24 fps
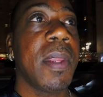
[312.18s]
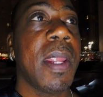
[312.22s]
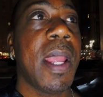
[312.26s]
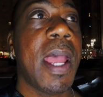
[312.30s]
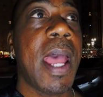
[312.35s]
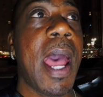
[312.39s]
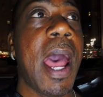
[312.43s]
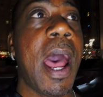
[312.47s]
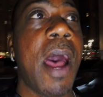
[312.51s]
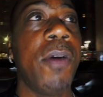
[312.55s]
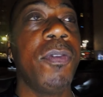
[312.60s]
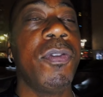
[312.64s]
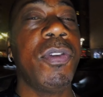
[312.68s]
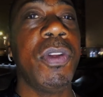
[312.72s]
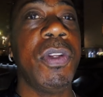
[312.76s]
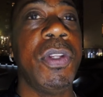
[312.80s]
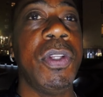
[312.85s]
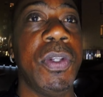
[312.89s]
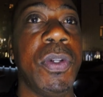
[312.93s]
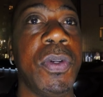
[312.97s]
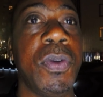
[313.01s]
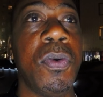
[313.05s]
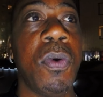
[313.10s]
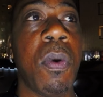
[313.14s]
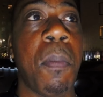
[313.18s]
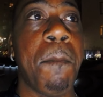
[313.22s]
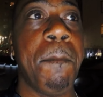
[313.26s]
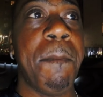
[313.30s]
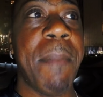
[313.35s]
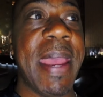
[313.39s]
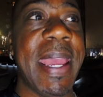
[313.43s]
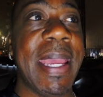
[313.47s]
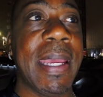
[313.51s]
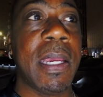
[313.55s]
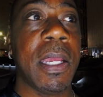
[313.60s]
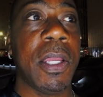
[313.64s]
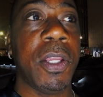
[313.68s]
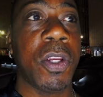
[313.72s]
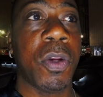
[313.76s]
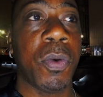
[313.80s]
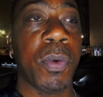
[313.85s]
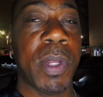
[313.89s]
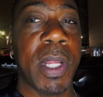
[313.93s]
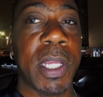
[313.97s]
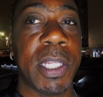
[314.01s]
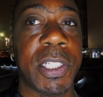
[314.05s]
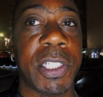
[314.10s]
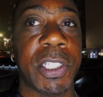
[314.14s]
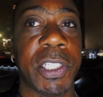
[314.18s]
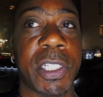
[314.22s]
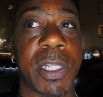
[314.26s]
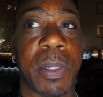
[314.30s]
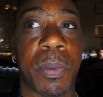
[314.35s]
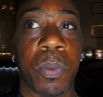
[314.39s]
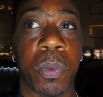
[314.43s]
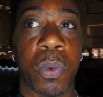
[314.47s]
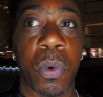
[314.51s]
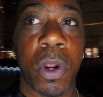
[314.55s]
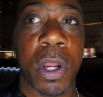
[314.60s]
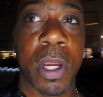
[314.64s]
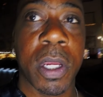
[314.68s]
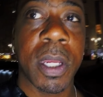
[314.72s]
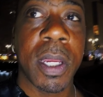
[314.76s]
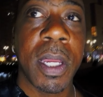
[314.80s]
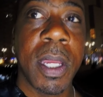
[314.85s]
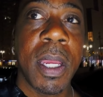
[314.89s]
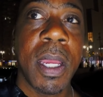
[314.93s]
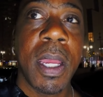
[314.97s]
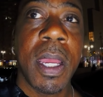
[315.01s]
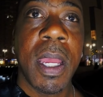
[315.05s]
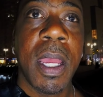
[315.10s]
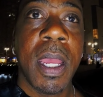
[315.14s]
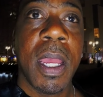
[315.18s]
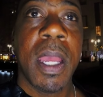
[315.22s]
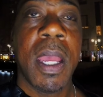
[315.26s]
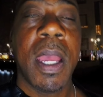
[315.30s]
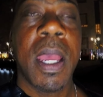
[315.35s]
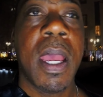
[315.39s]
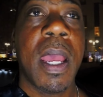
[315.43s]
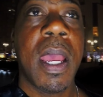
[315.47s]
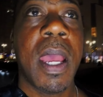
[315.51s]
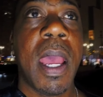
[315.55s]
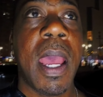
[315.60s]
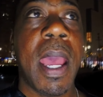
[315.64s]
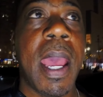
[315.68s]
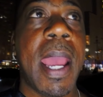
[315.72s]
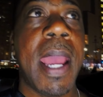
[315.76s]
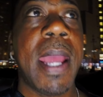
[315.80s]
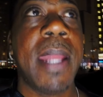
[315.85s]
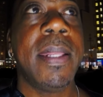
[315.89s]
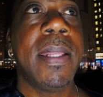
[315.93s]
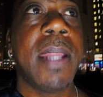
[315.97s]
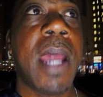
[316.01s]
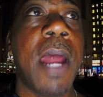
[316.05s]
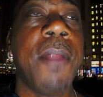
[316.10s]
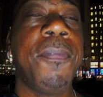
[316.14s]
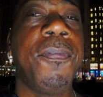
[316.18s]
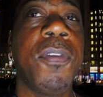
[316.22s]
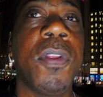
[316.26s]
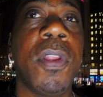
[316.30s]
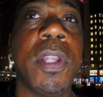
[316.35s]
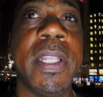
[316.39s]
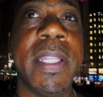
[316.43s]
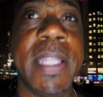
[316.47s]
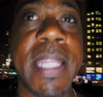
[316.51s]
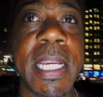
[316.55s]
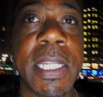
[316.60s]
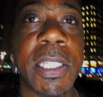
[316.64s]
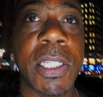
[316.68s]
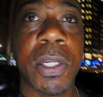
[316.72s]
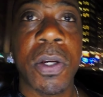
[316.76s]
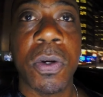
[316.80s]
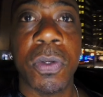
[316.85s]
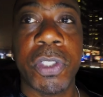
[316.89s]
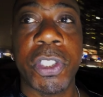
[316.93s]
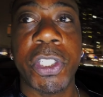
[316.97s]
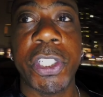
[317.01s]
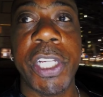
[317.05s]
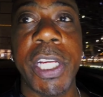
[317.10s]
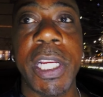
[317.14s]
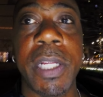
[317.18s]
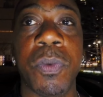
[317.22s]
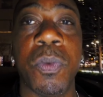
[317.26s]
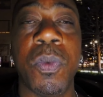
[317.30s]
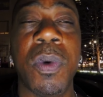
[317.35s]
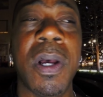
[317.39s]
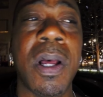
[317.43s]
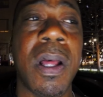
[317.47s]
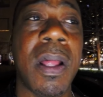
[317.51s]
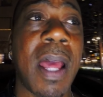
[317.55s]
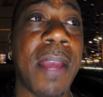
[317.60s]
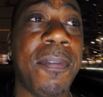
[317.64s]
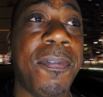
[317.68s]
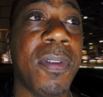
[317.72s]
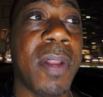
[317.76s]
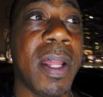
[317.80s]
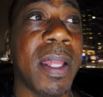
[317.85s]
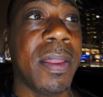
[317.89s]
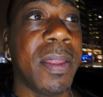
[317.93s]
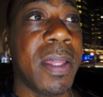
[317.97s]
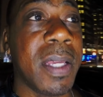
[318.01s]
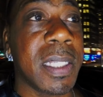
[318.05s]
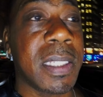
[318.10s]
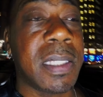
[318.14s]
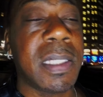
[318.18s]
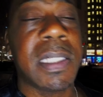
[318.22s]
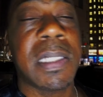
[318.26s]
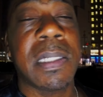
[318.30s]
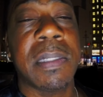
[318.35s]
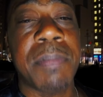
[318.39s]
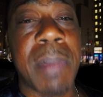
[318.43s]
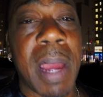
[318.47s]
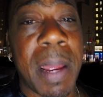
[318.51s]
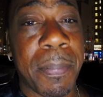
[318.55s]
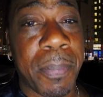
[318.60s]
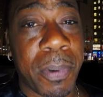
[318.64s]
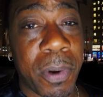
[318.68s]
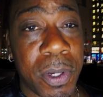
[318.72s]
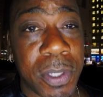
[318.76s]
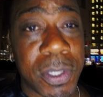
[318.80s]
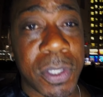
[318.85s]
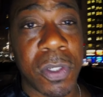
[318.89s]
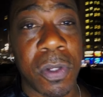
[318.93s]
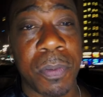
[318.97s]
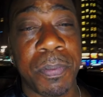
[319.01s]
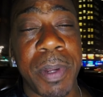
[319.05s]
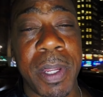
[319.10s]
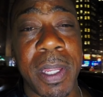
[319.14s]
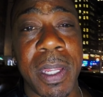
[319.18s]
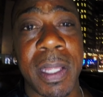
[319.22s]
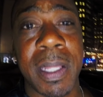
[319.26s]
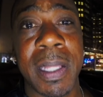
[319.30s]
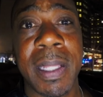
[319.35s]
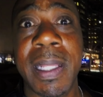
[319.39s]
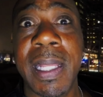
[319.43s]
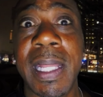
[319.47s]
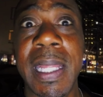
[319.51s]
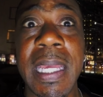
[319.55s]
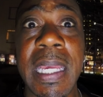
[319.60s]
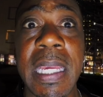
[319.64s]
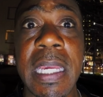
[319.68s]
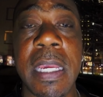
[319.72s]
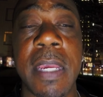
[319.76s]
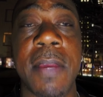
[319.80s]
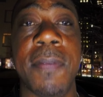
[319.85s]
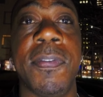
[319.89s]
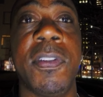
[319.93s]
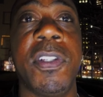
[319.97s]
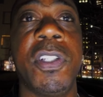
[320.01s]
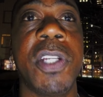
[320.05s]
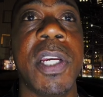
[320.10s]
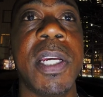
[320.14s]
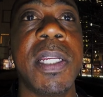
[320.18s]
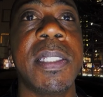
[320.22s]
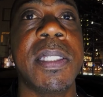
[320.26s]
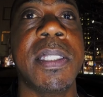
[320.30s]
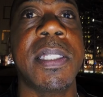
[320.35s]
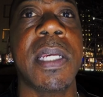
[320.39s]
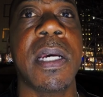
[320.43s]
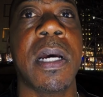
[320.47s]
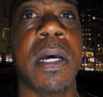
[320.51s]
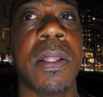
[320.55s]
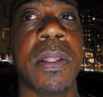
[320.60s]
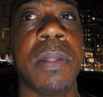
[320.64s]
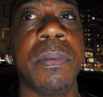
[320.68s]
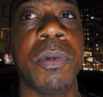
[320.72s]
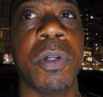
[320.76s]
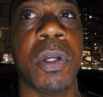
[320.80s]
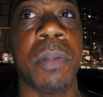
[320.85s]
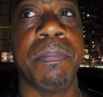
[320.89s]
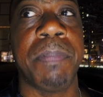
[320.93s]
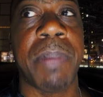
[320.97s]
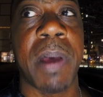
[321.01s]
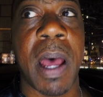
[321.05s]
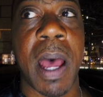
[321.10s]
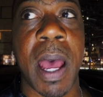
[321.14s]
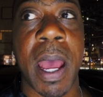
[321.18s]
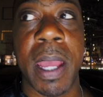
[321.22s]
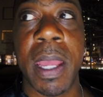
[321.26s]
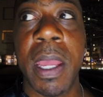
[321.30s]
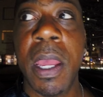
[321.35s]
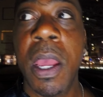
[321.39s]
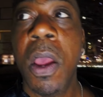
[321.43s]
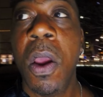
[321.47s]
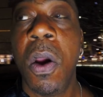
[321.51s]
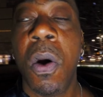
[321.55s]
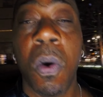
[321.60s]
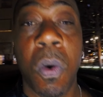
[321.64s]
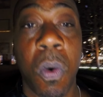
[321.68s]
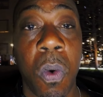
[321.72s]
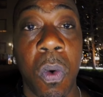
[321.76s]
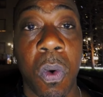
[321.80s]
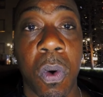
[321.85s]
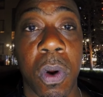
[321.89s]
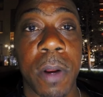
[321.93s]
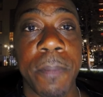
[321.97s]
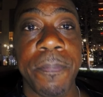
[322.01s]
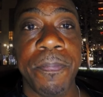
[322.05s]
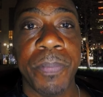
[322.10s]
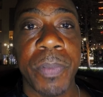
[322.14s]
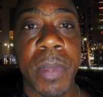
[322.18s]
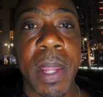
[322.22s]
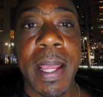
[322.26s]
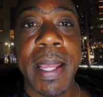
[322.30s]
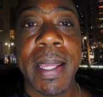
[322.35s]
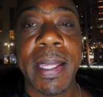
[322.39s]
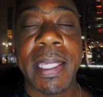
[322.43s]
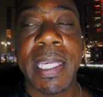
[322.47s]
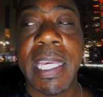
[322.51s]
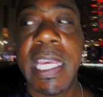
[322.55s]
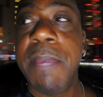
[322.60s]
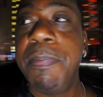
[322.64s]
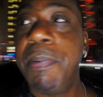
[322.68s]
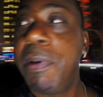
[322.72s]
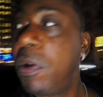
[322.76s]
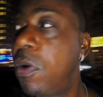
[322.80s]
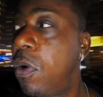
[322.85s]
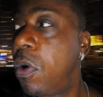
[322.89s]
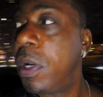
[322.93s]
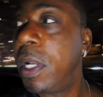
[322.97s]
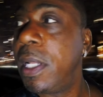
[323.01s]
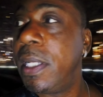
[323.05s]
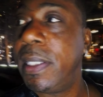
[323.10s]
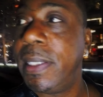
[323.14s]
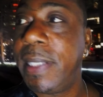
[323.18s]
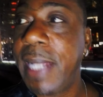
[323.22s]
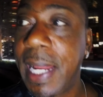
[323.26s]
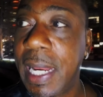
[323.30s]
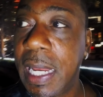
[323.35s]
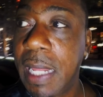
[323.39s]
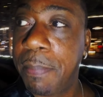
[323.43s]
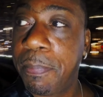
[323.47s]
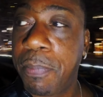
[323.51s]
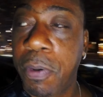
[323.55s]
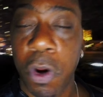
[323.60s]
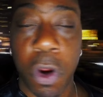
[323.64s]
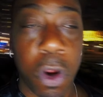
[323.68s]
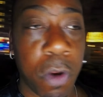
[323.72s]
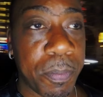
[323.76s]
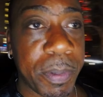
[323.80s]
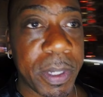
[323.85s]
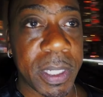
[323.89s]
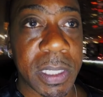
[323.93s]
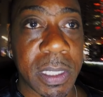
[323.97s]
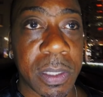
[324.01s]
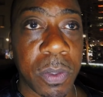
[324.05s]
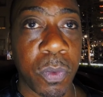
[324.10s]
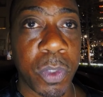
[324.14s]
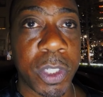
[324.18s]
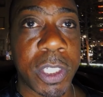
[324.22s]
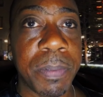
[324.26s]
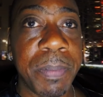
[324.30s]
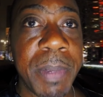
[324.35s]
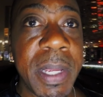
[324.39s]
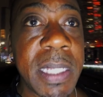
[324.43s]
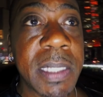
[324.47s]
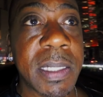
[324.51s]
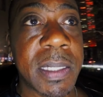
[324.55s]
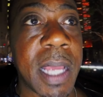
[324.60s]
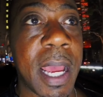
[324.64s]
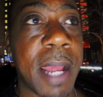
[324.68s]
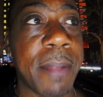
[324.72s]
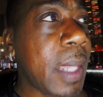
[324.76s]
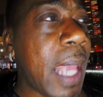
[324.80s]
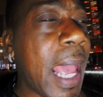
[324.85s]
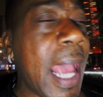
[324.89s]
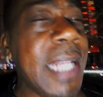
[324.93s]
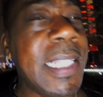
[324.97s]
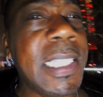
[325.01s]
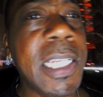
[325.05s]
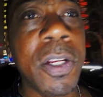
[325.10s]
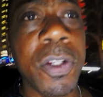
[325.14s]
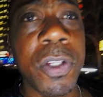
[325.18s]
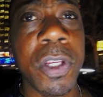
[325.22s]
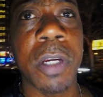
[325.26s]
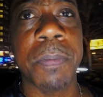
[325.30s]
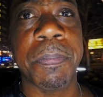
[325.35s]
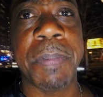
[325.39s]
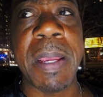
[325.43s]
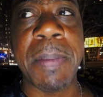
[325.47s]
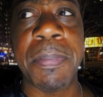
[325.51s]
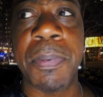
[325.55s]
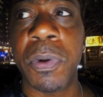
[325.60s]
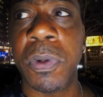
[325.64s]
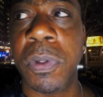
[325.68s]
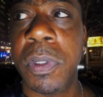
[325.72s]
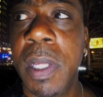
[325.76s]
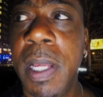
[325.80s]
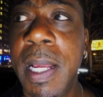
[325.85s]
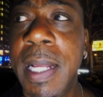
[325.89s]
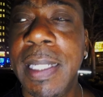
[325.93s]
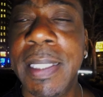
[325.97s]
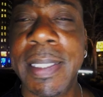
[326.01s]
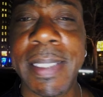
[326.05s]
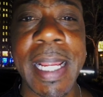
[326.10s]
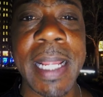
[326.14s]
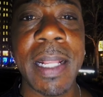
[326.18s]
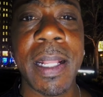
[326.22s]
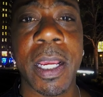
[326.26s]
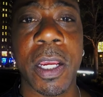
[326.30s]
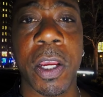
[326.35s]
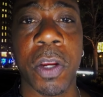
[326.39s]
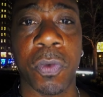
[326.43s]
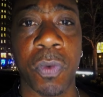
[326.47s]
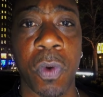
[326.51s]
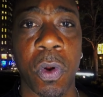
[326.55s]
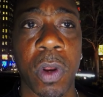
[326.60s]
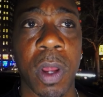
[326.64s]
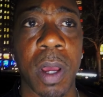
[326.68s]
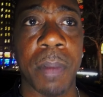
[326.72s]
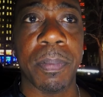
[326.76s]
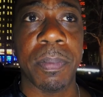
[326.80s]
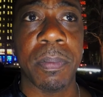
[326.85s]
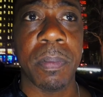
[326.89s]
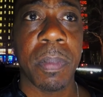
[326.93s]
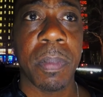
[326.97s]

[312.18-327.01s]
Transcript: How do you make your relationship work and not feel the need to go cheat? Well, I feel like this is my personal opinion. Leave. Just tell them goodbye. Or keep it on a dating purpose, which means that I tell young people, date like a grown-up.